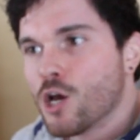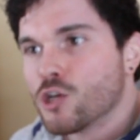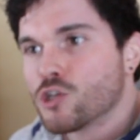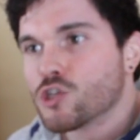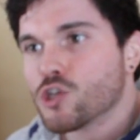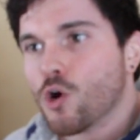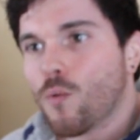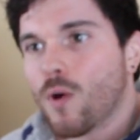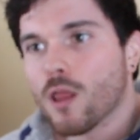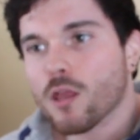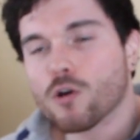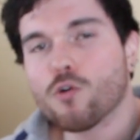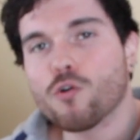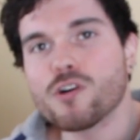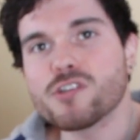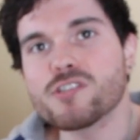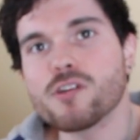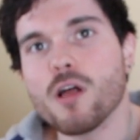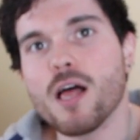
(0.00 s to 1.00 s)
So while our
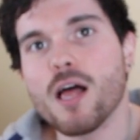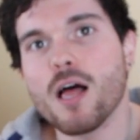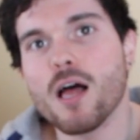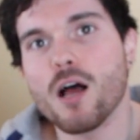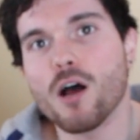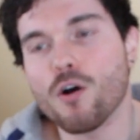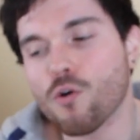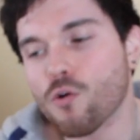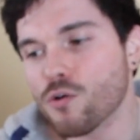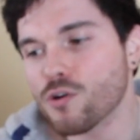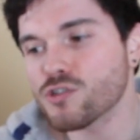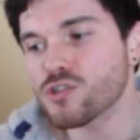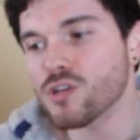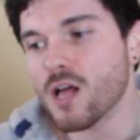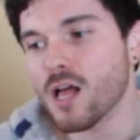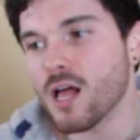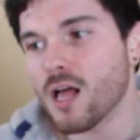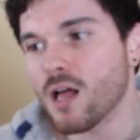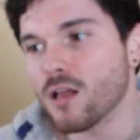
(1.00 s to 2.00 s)

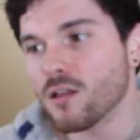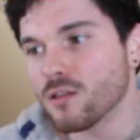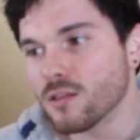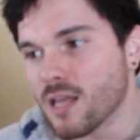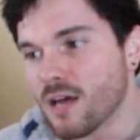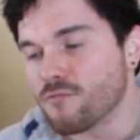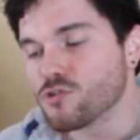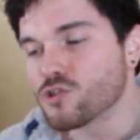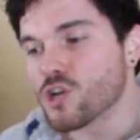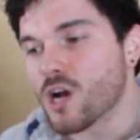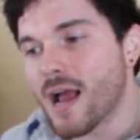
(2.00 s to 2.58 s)
cortisol levels